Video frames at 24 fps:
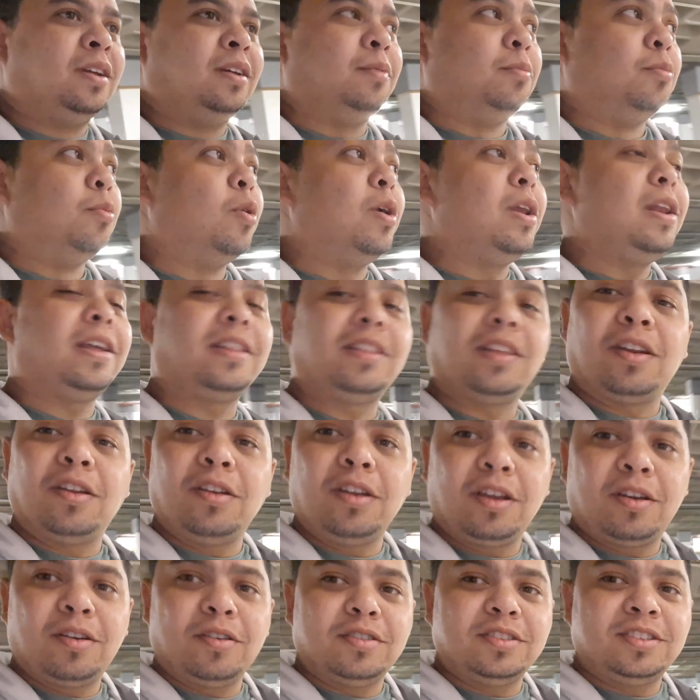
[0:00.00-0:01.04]
more
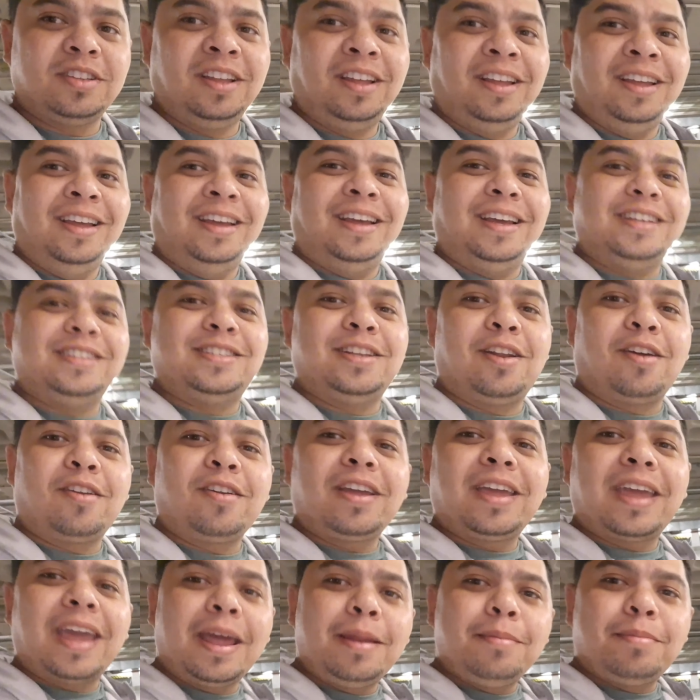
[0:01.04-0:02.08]
electronic cars, there's a lot of
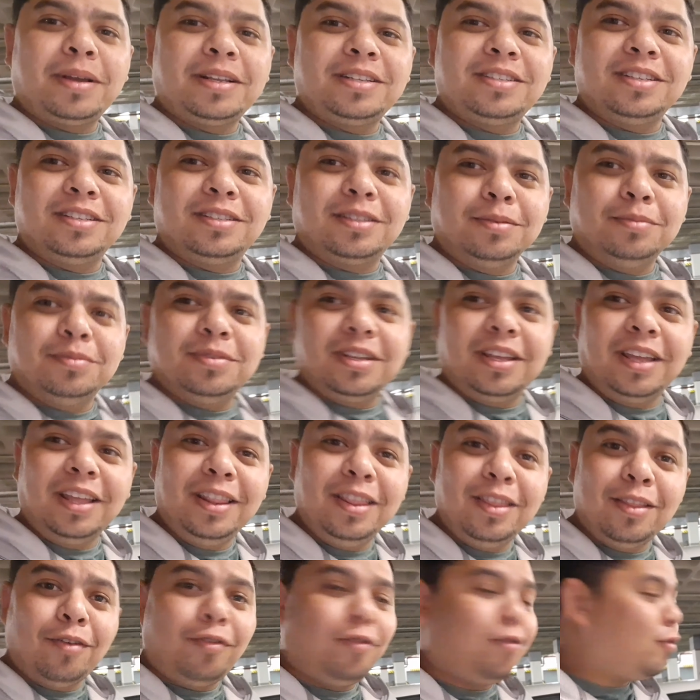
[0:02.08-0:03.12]
CAN bus systems in
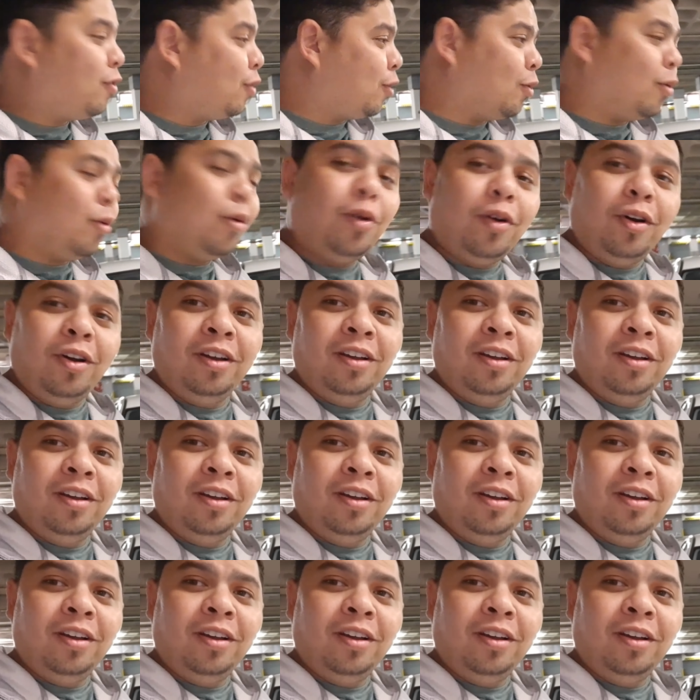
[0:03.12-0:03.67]
the floor